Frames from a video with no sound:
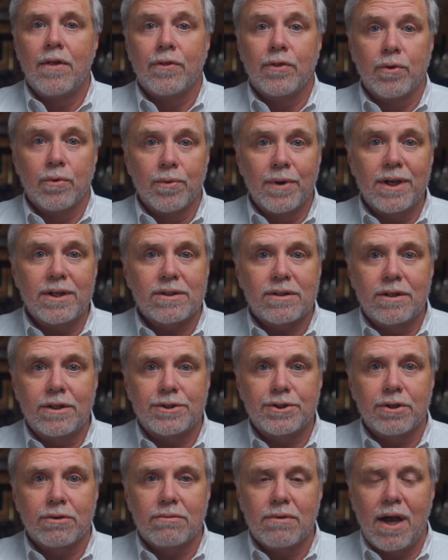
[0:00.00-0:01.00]
the risk
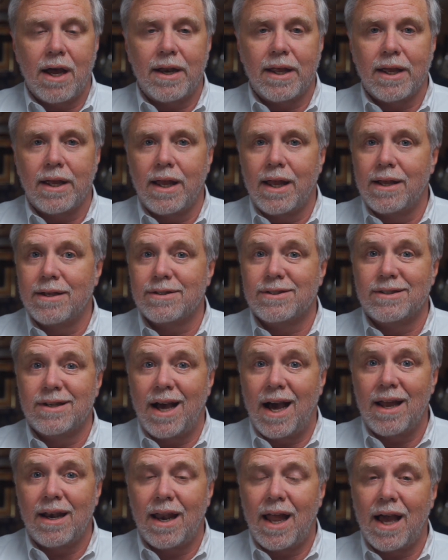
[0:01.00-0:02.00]
that you're running is
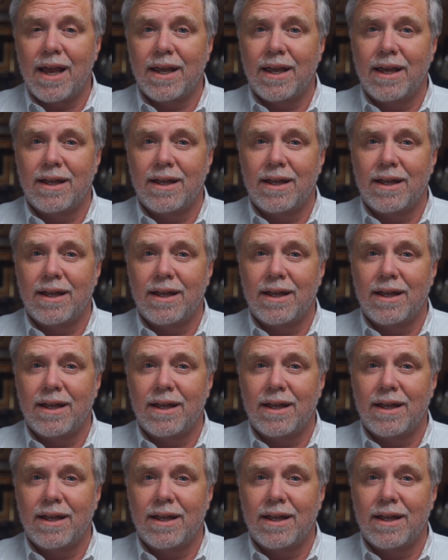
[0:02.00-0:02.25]
not like